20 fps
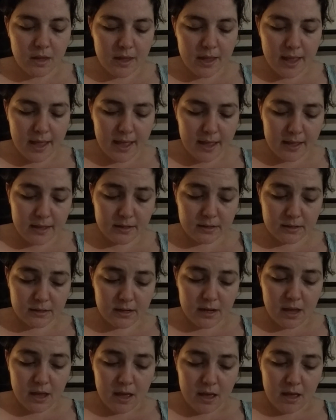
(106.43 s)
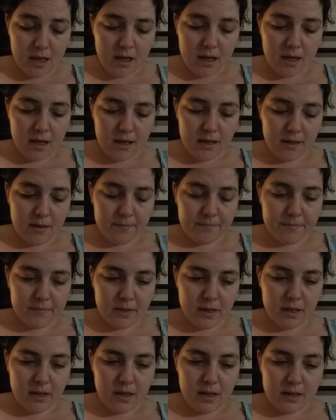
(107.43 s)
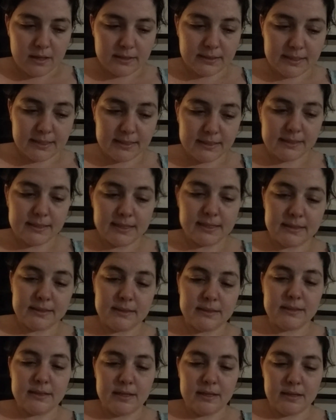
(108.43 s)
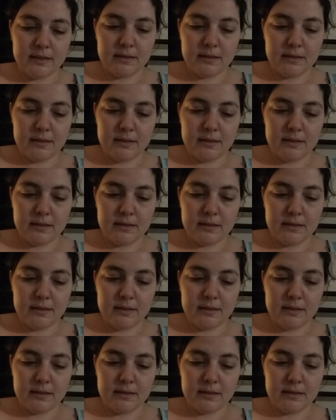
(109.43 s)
And since it's